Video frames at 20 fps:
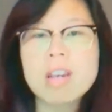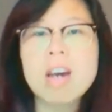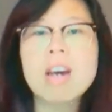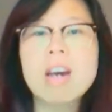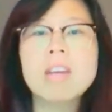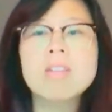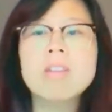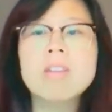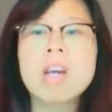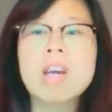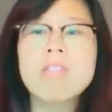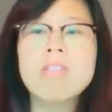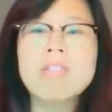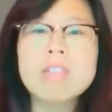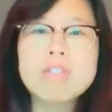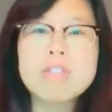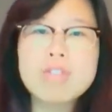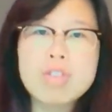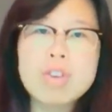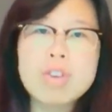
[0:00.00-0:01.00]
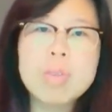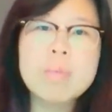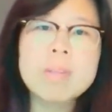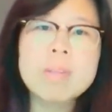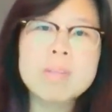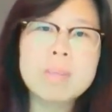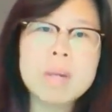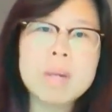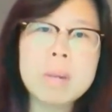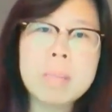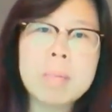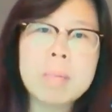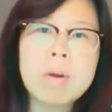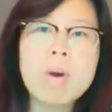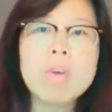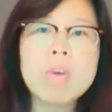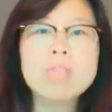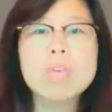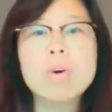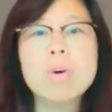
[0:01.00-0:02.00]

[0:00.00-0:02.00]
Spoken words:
And if this tube is being blocked